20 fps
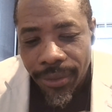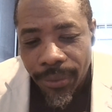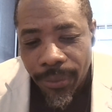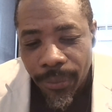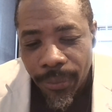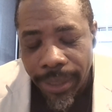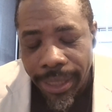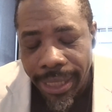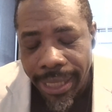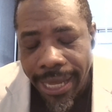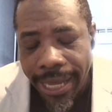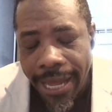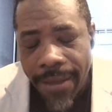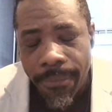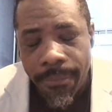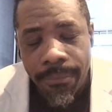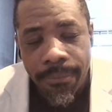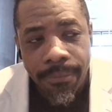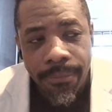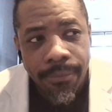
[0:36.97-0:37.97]
when it
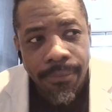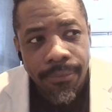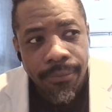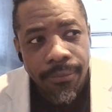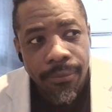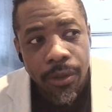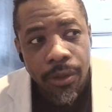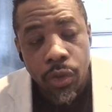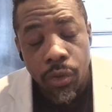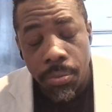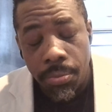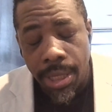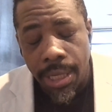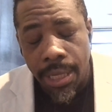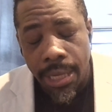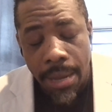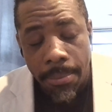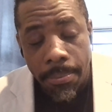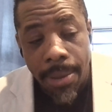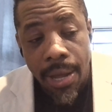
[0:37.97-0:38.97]
came to
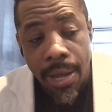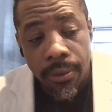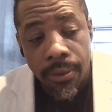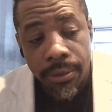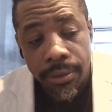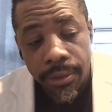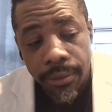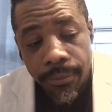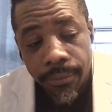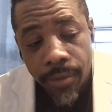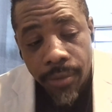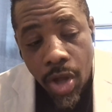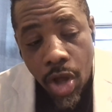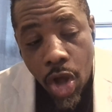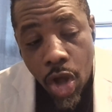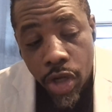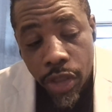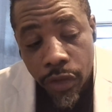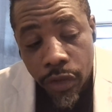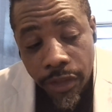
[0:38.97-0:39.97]
me about
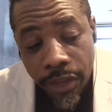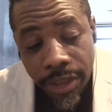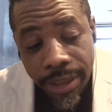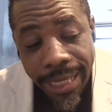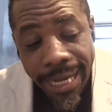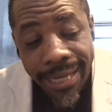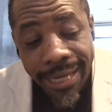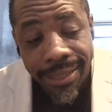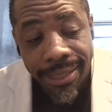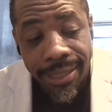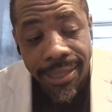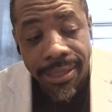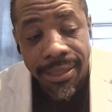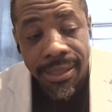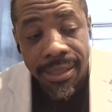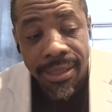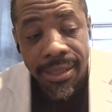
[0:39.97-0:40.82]
understanding